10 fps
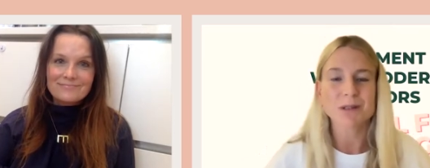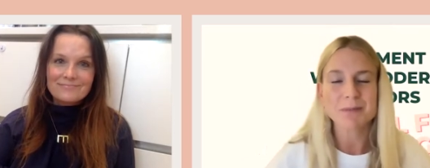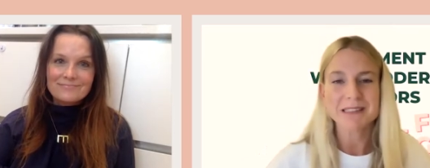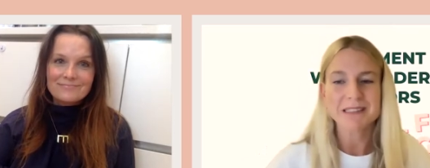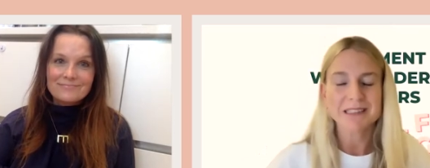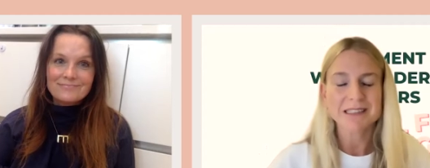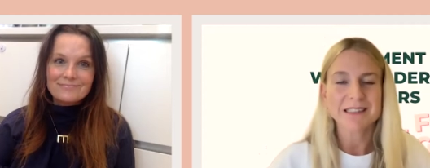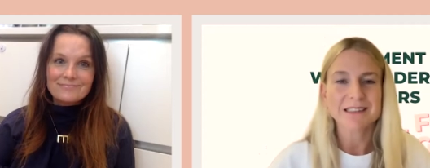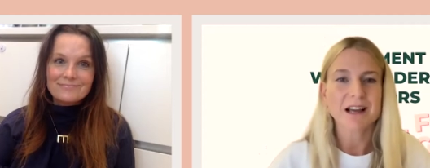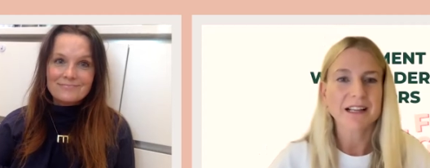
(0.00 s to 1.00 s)
Speaker 1: on the business
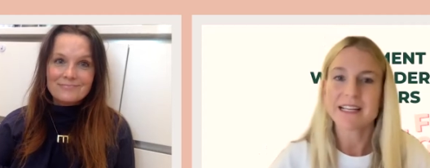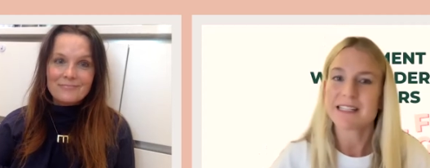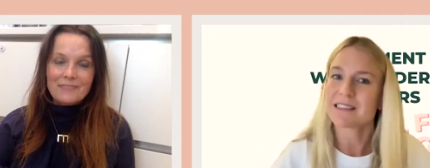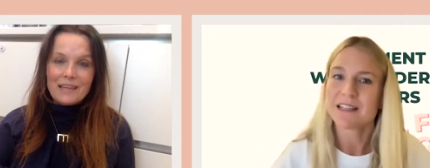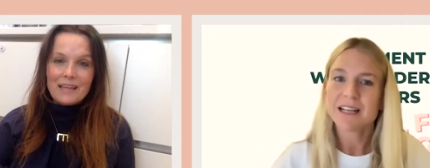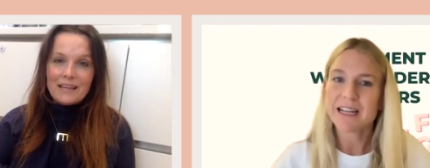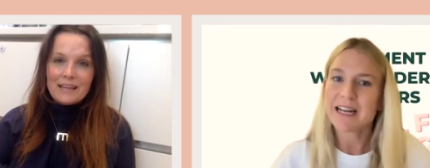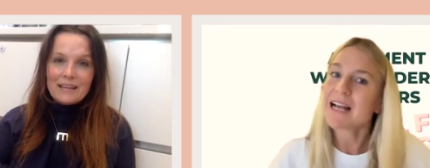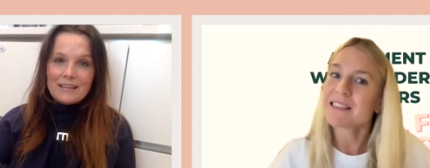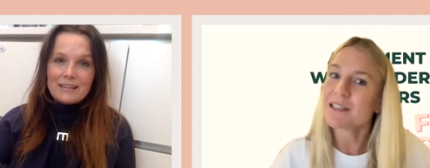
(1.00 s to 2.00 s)
and i guess it
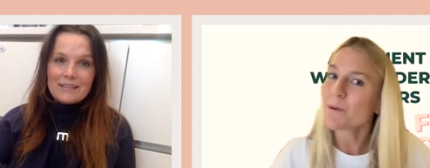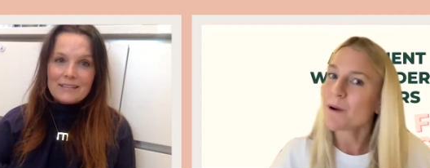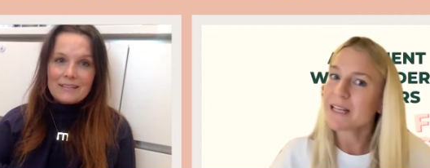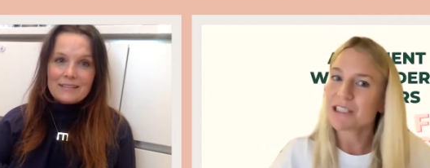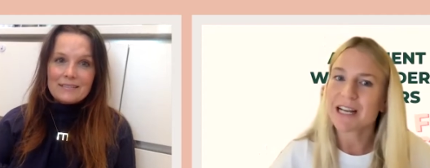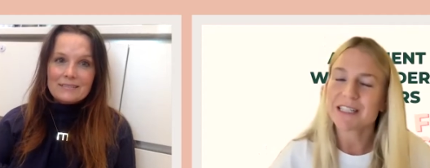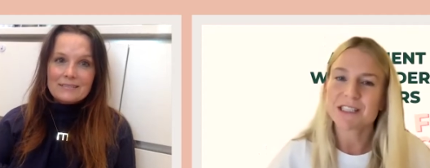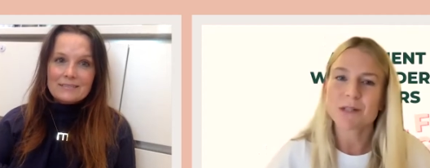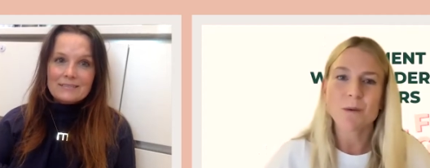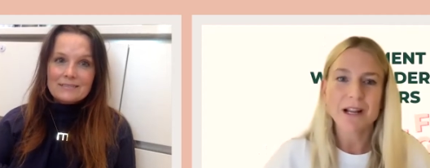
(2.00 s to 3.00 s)
has in a way
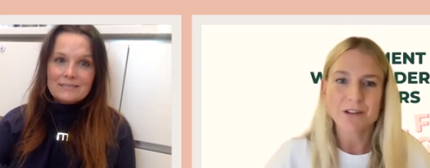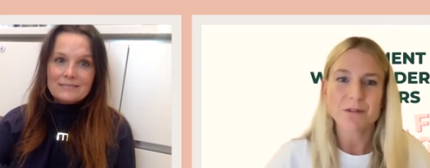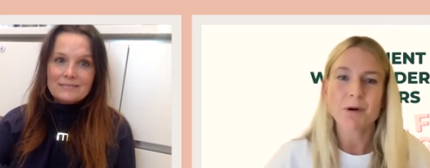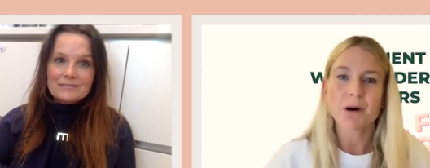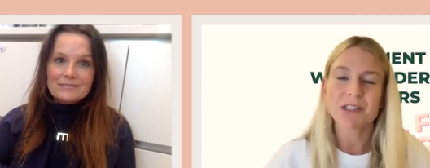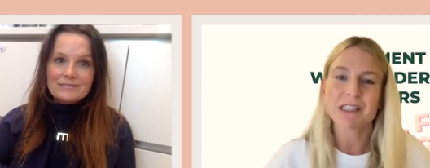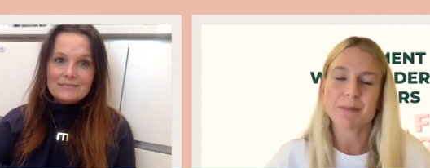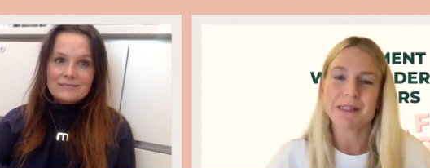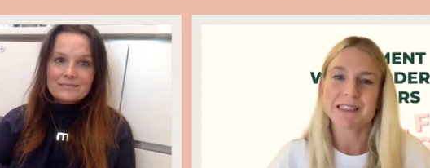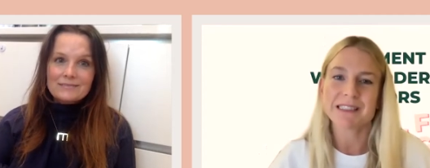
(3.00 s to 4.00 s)
changed the way you've approached
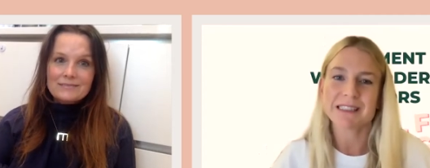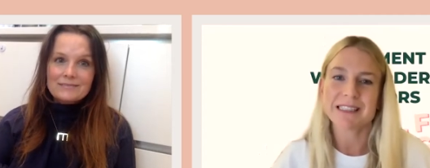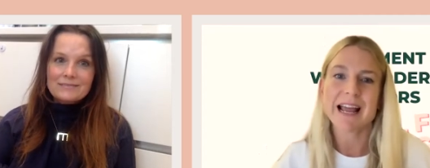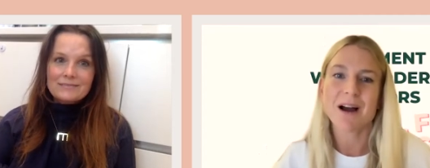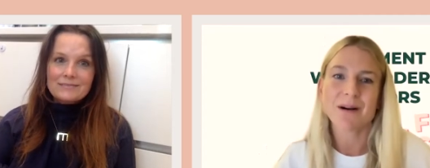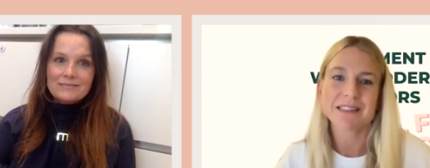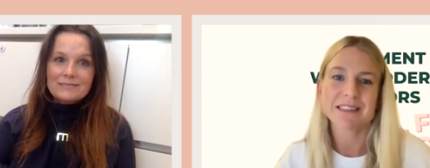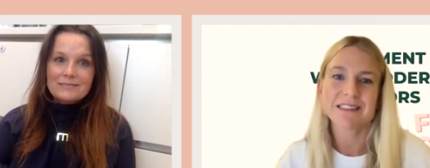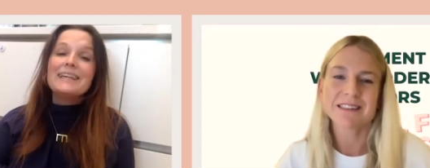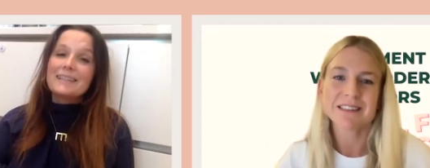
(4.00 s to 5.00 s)
the business now
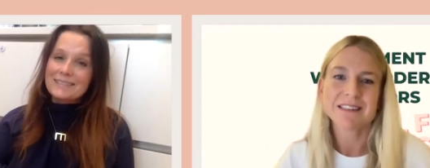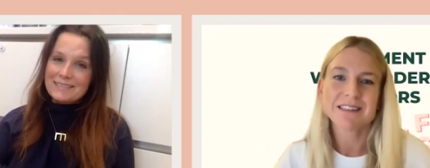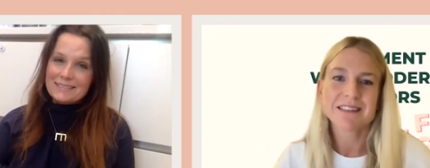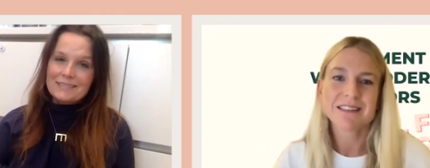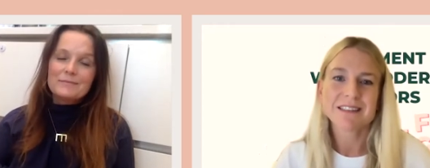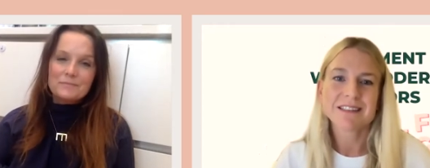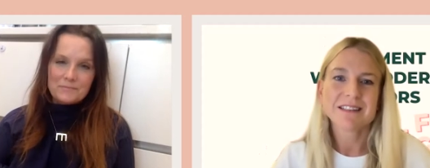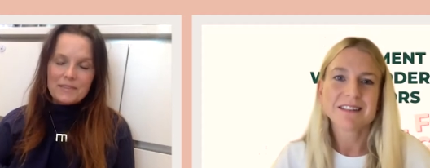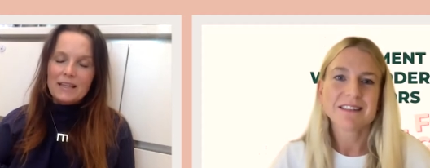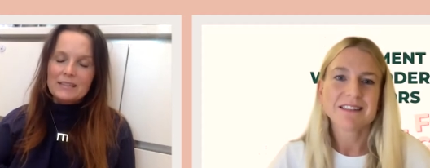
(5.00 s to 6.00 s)
hasn't it
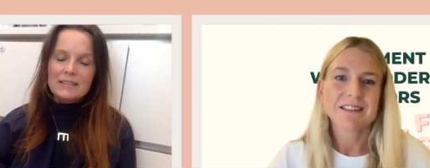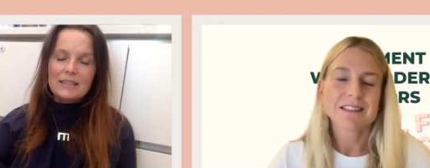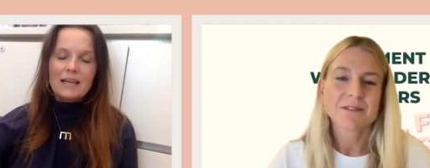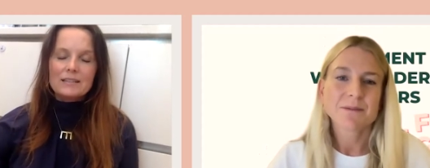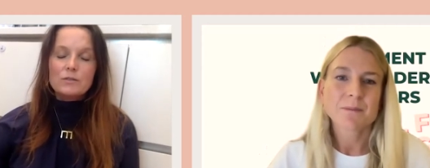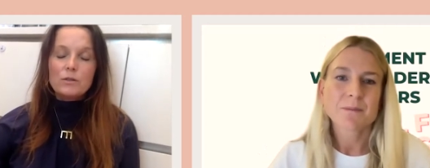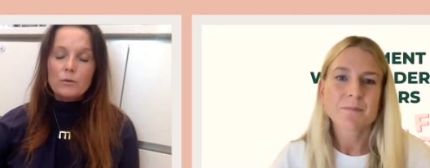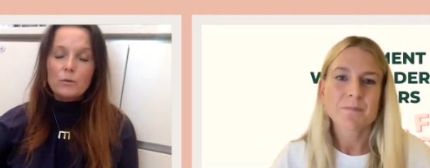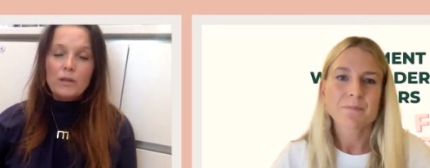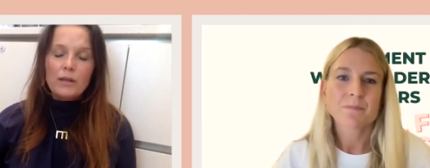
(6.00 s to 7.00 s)
Speaker 2: Yes, it has.
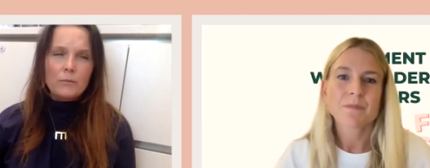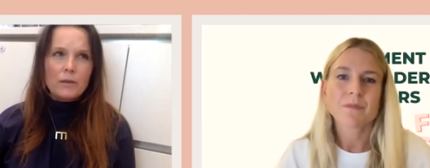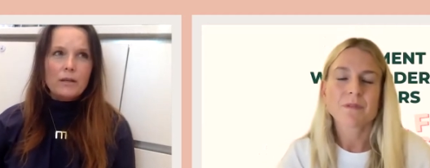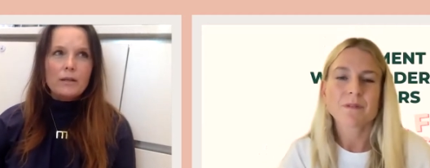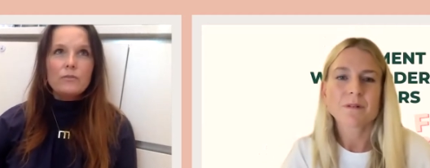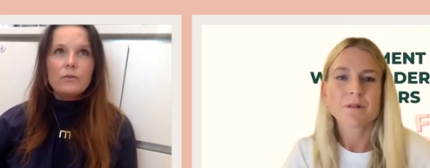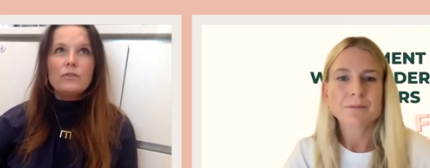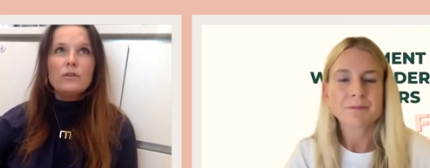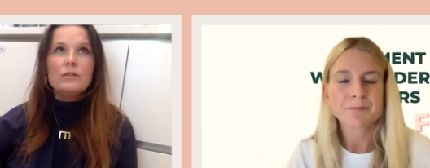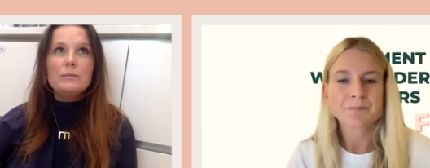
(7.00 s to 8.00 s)
So yeah, when so I
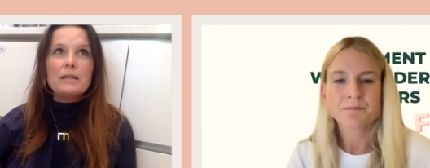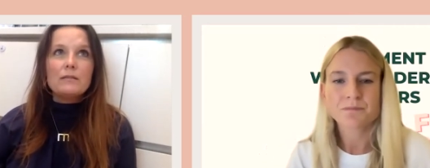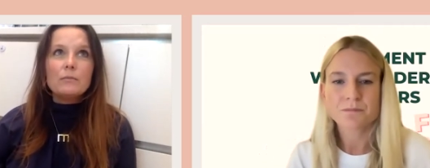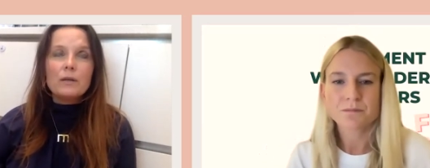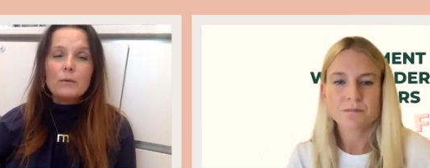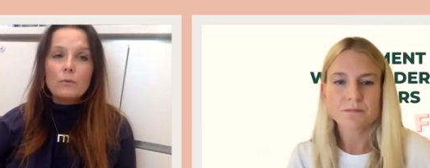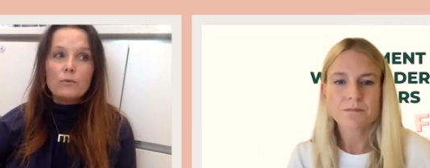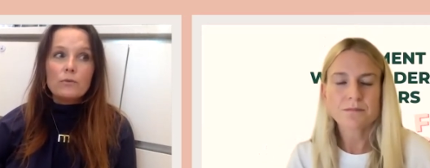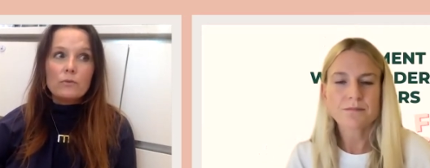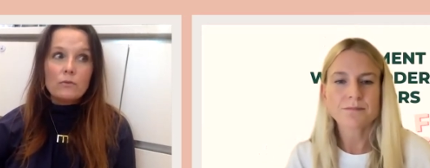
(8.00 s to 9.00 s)
started the business when I
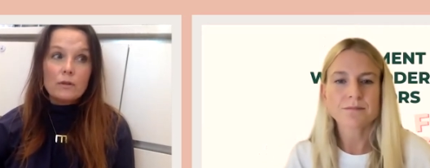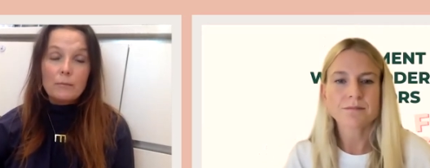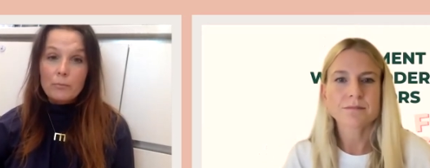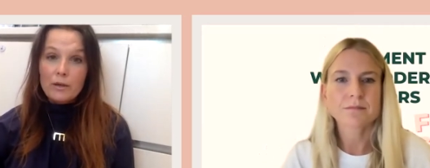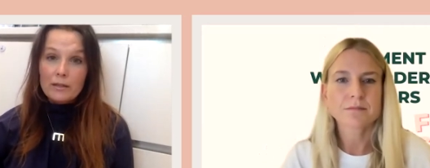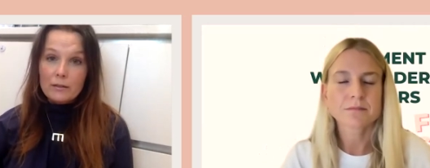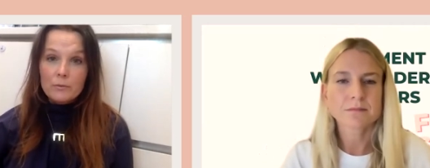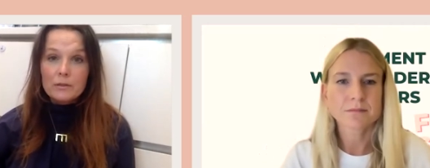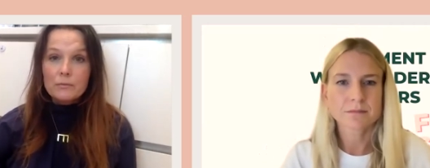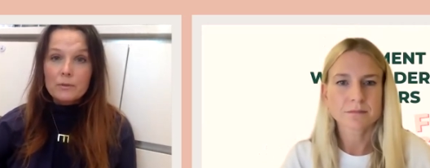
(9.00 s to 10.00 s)
was then pregnant
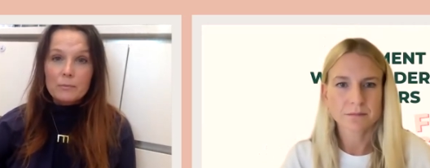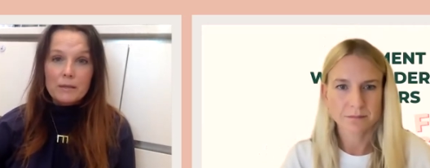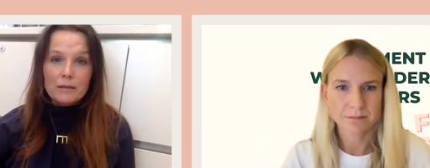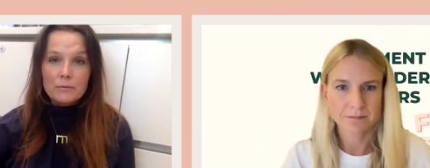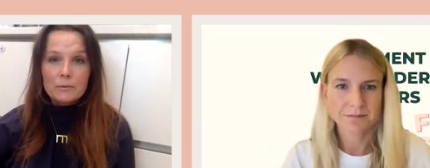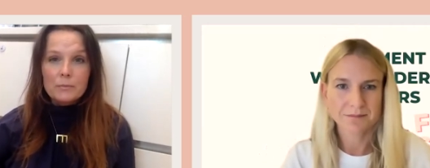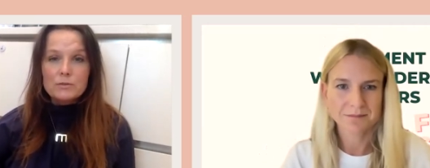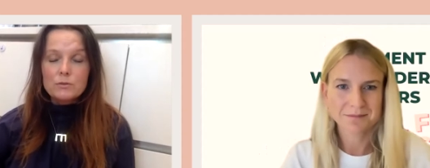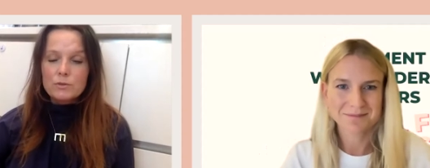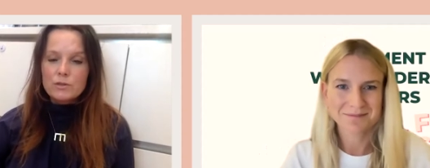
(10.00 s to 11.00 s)
with with my with my
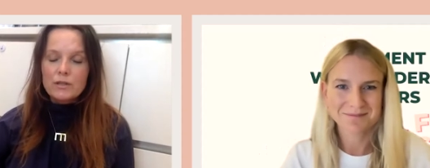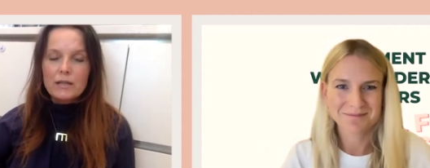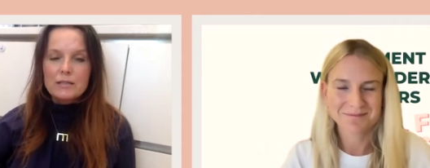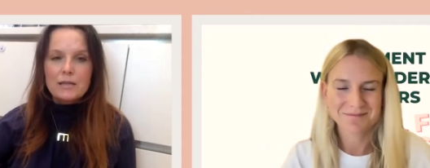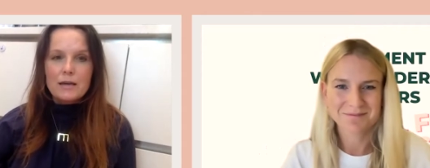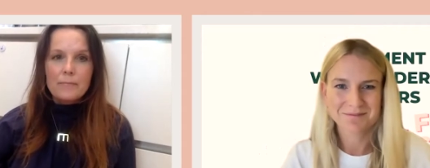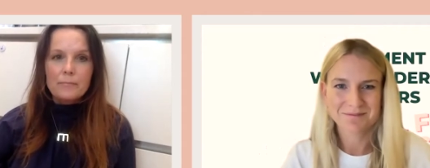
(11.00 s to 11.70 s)
daughter, and um,